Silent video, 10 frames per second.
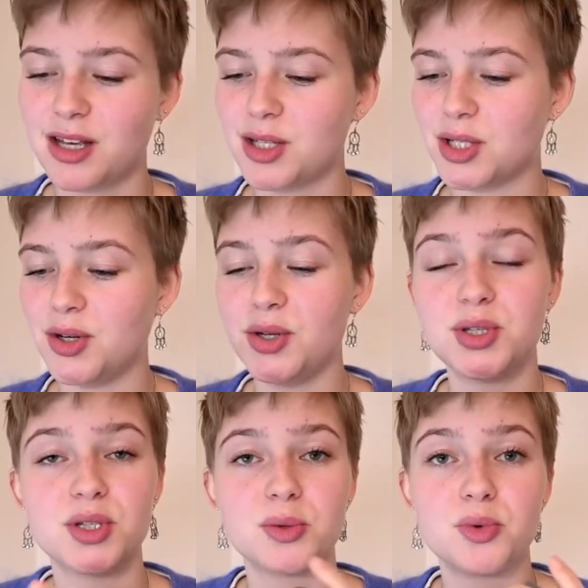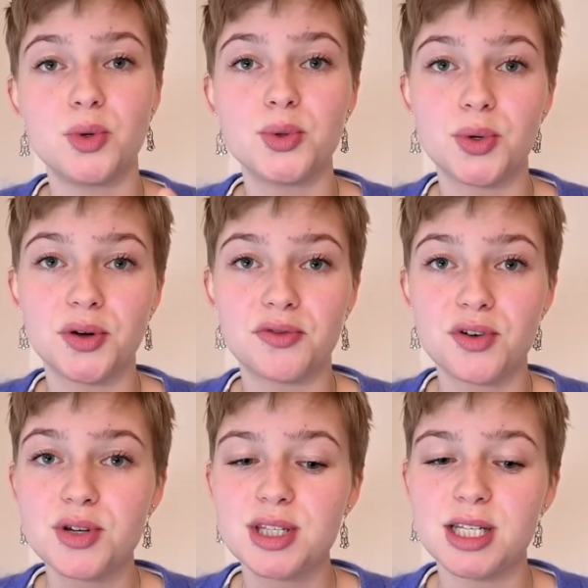So using some cold water
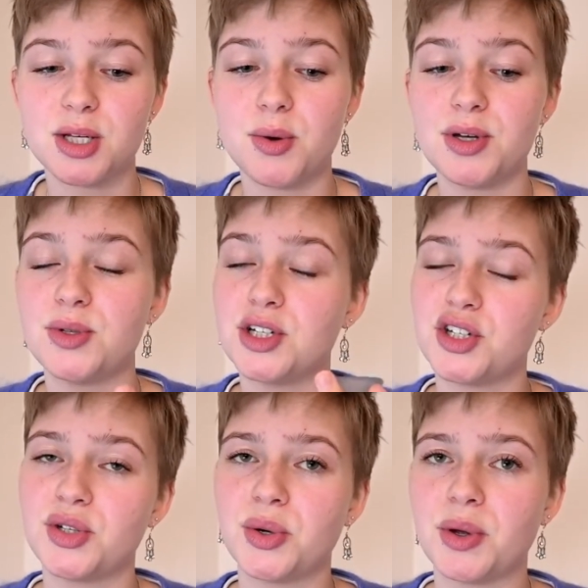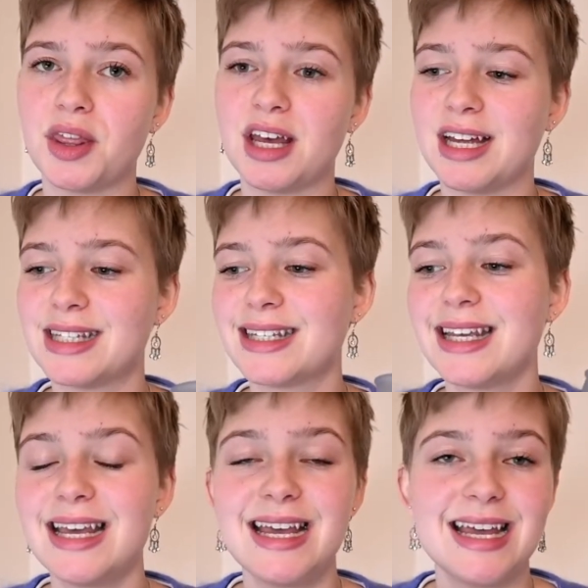first is going to ensure that
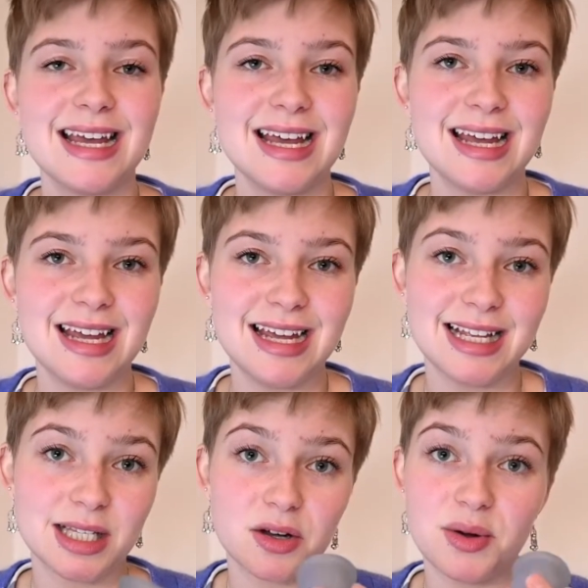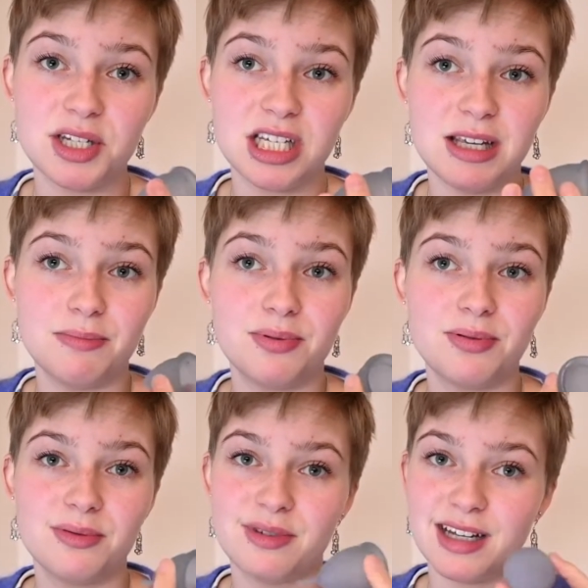it's going to keep
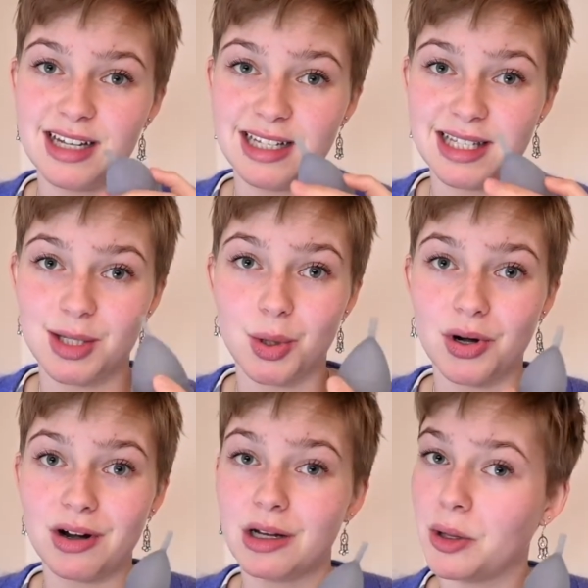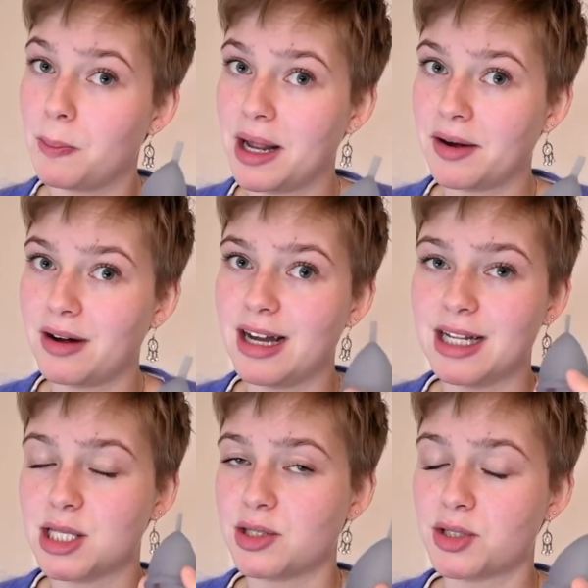its color a lot better and
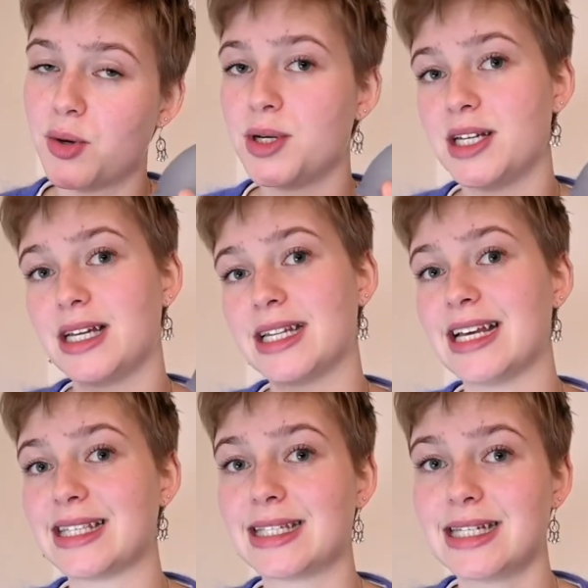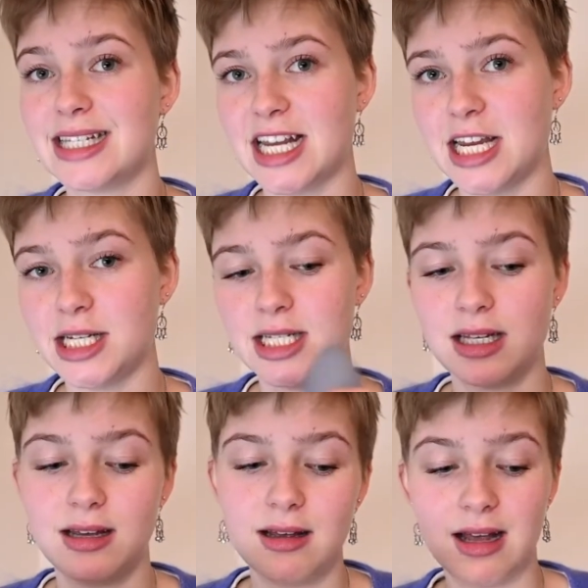it's not going to get as stained.
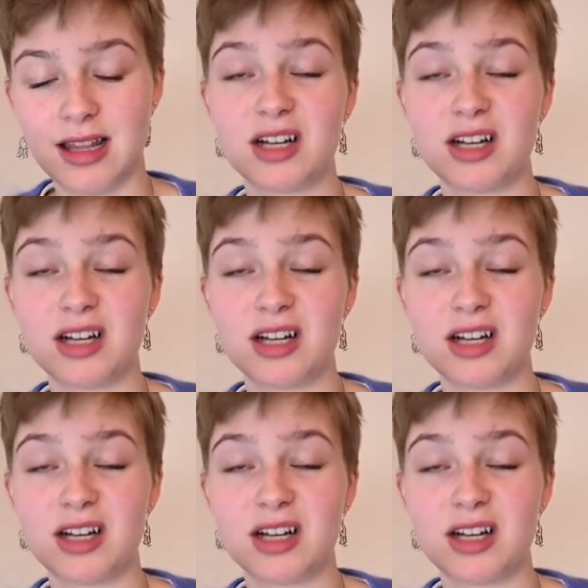And then